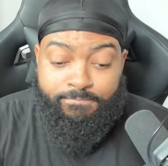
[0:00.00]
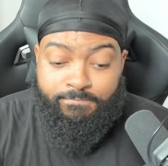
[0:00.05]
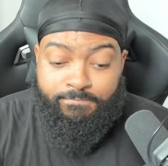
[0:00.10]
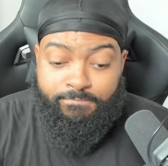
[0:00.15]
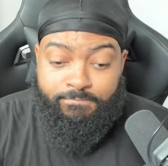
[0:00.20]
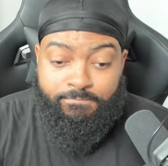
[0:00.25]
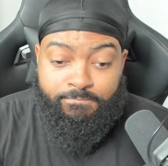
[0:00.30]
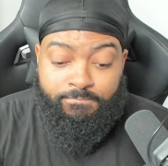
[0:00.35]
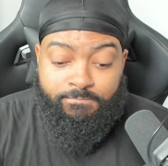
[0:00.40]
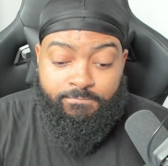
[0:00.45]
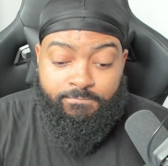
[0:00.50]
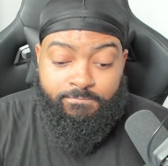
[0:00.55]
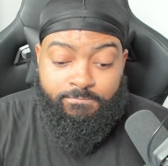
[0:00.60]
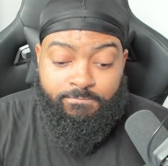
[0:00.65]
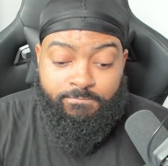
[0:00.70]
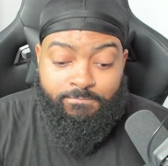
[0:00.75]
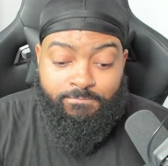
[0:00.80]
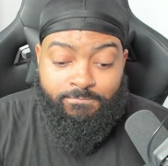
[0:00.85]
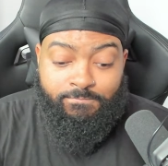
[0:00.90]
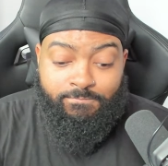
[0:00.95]

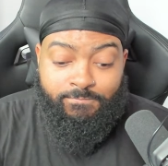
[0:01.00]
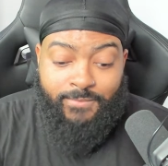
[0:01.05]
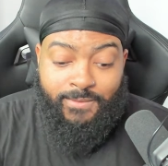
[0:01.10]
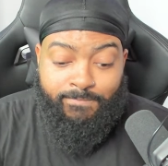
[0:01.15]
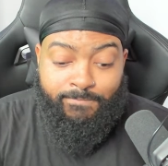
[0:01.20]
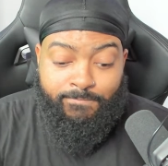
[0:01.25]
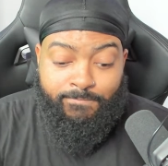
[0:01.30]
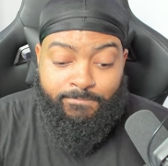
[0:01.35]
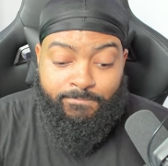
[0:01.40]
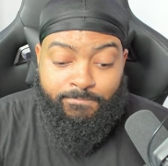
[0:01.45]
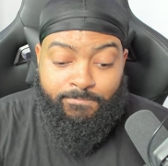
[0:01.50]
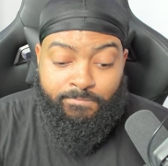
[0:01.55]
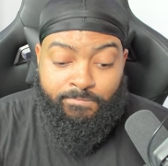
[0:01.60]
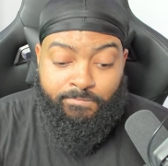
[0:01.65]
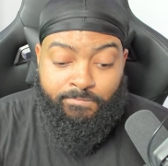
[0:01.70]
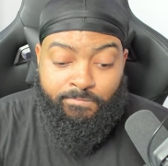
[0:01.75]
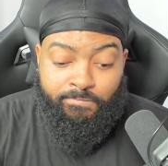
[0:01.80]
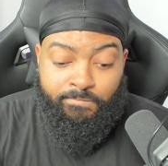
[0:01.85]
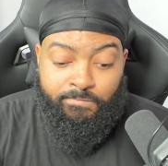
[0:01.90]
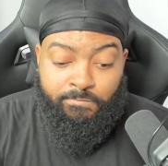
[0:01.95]

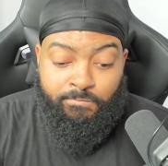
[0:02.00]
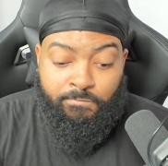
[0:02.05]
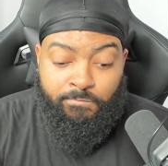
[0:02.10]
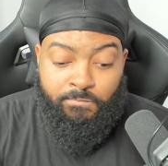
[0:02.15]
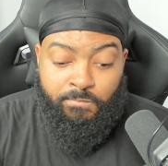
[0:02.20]
No one is speaking in this clip.